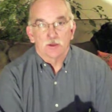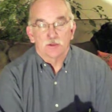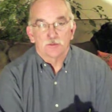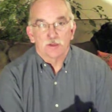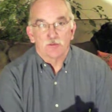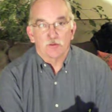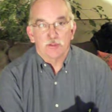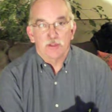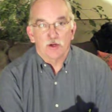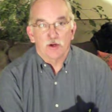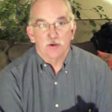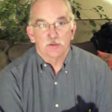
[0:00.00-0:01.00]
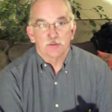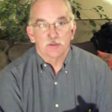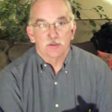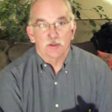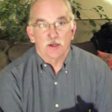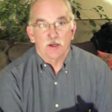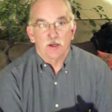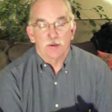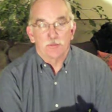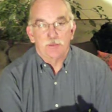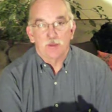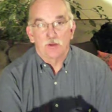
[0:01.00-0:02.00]
several years
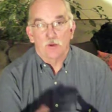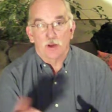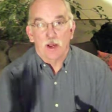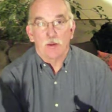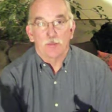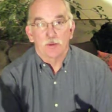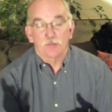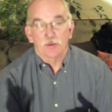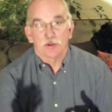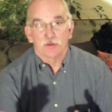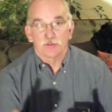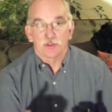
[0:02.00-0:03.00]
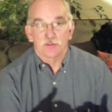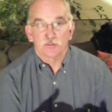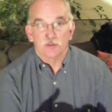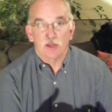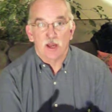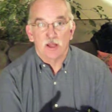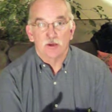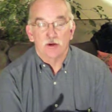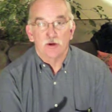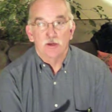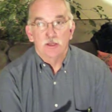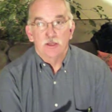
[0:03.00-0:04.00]
be going up, because as the
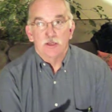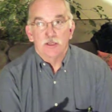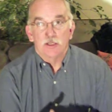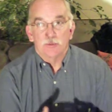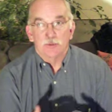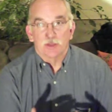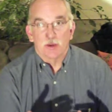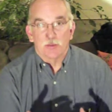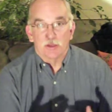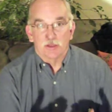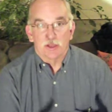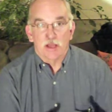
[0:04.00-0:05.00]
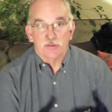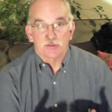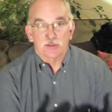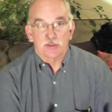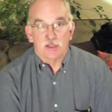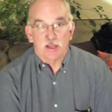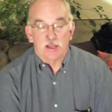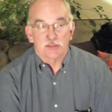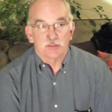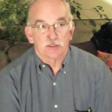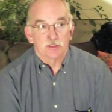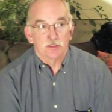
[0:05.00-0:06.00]
dollar is becoming less and less
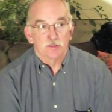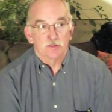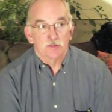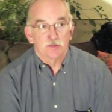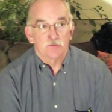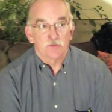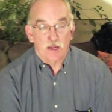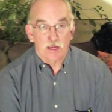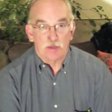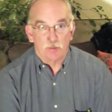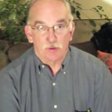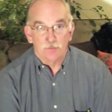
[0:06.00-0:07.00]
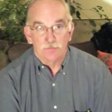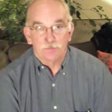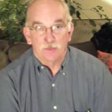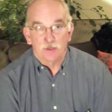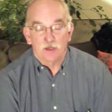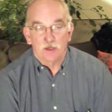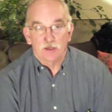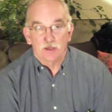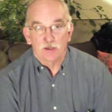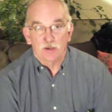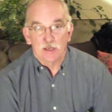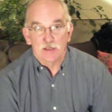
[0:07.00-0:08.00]
valuable,
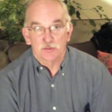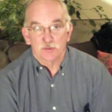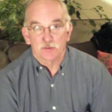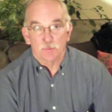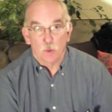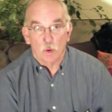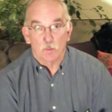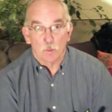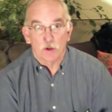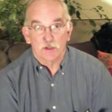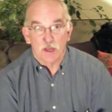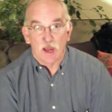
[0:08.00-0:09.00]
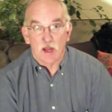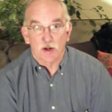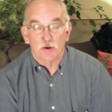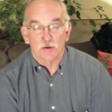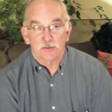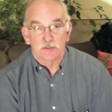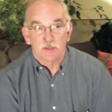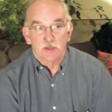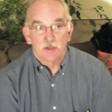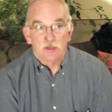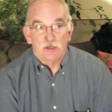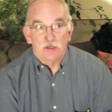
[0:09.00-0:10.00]
as there's more and more dollars
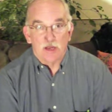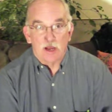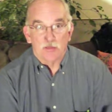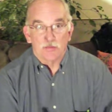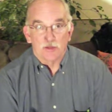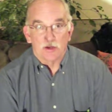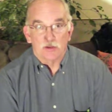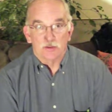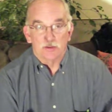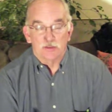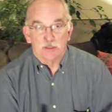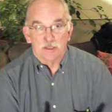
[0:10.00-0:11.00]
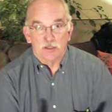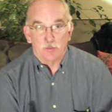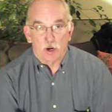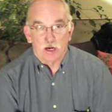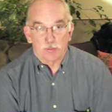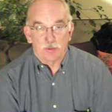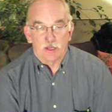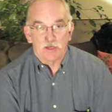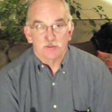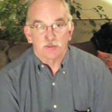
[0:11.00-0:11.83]
out there in the marketplace,